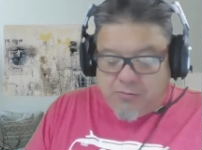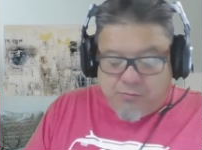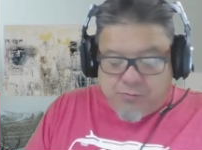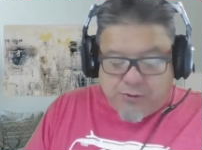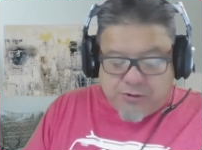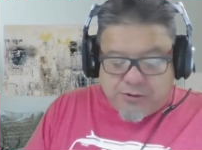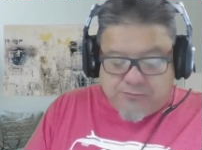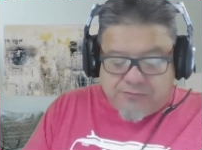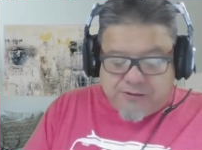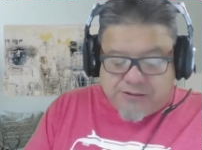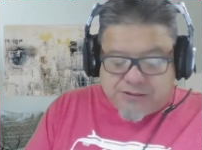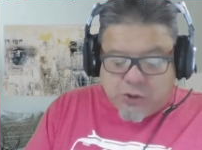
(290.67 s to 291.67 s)
Both of
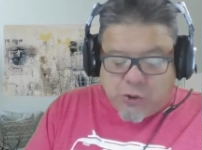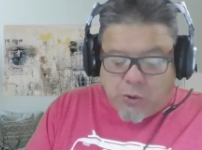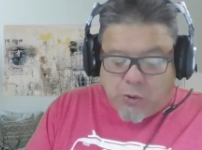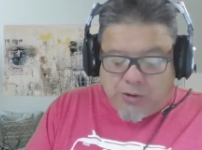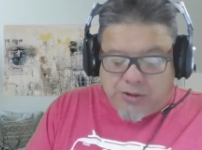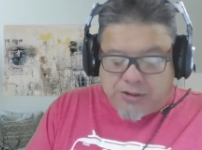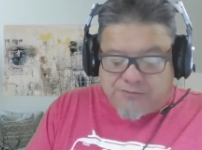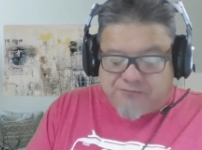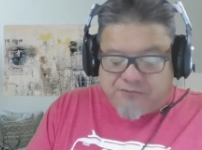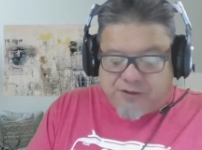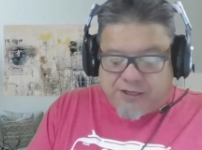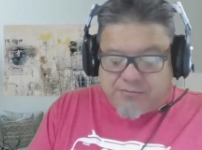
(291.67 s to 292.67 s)
these corner
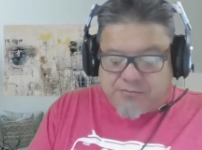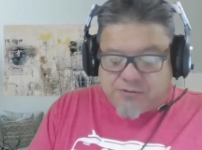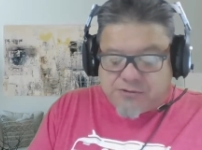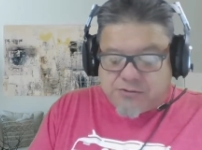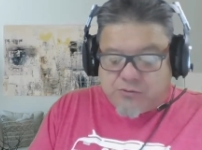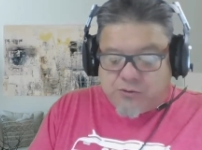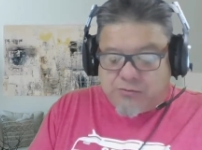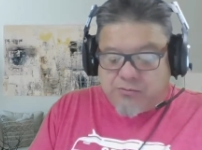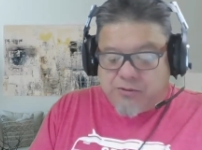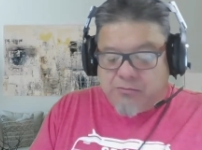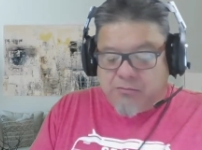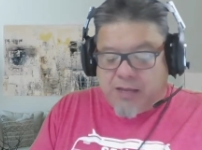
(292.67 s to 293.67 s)
frames will
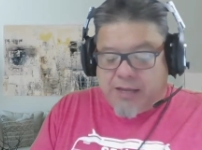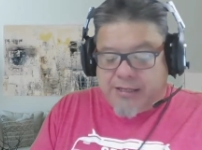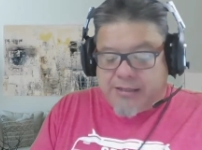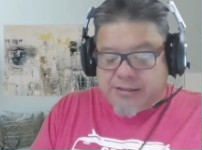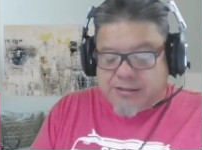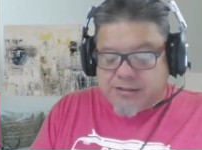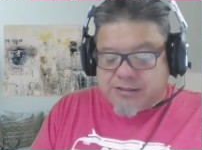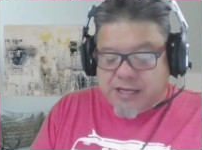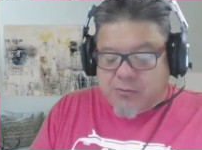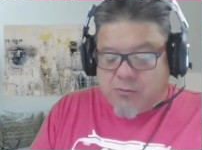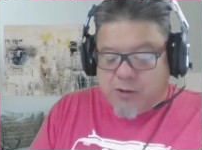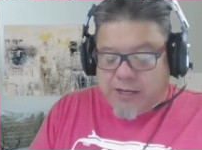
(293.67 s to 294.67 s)
be made the
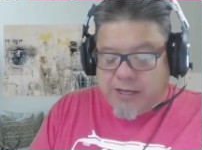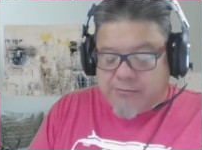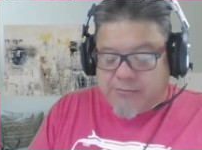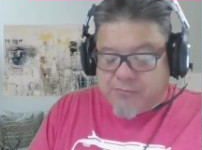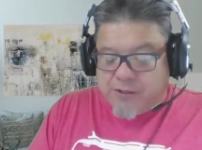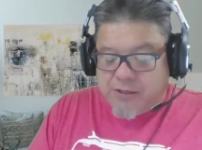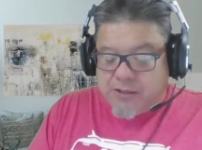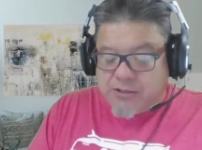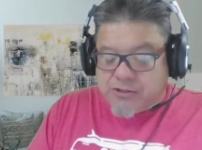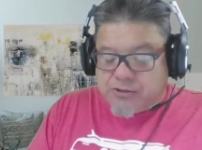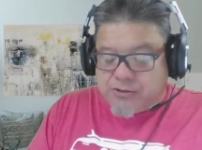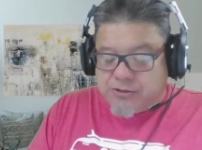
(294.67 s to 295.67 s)
same way,
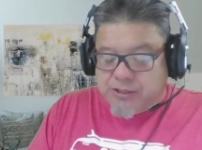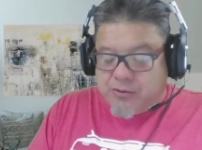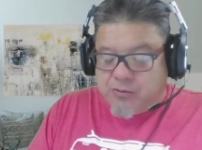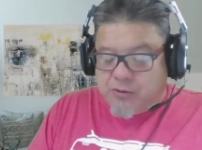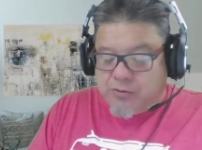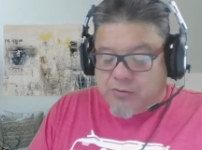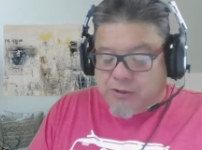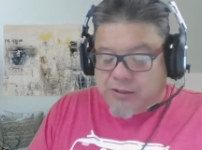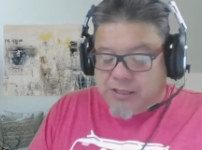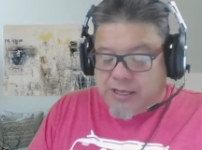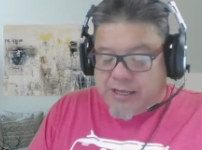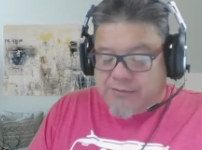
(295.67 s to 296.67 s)
so there will
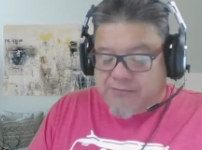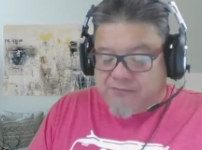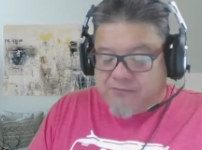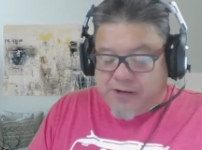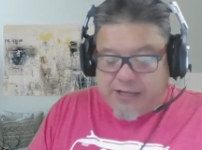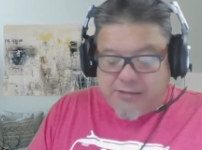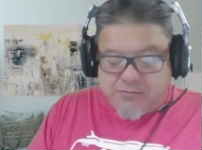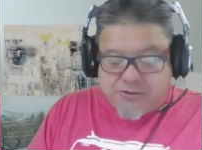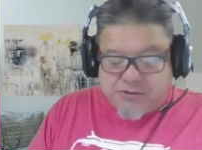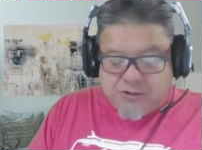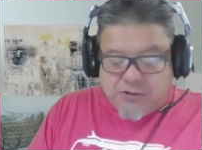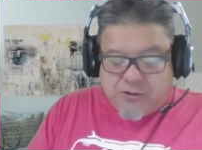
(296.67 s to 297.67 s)
be 8
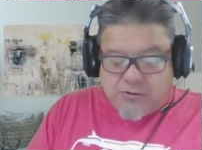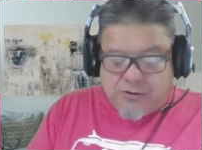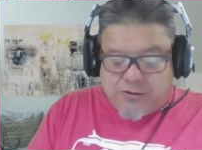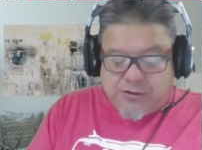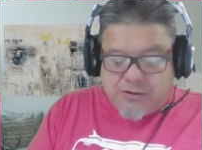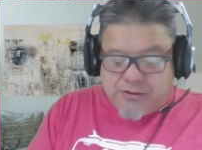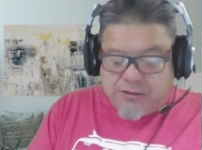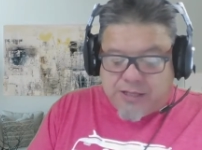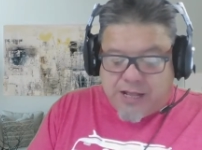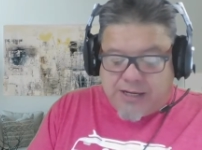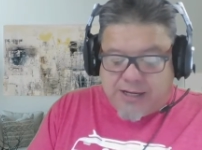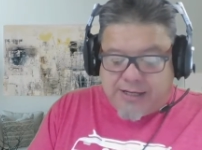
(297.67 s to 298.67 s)
frames on
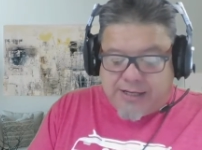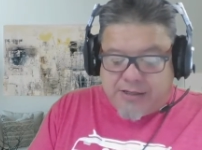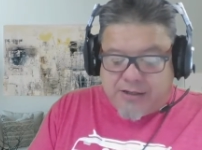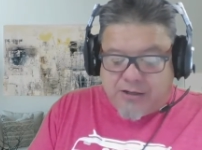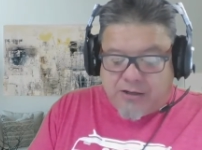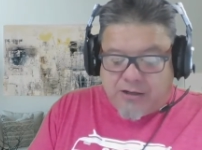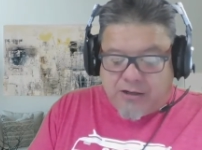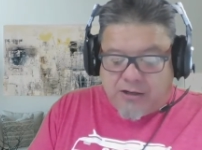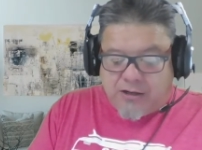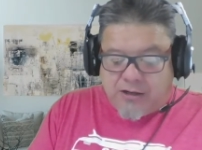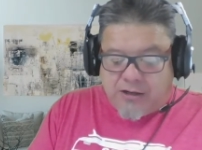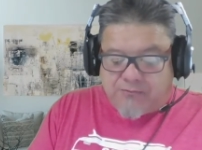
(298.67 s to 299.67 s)
that end
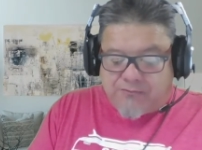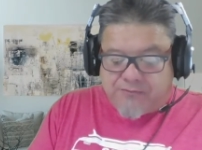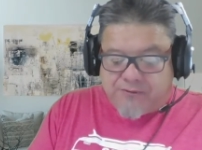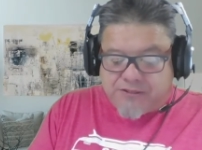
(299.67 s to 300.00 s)
of the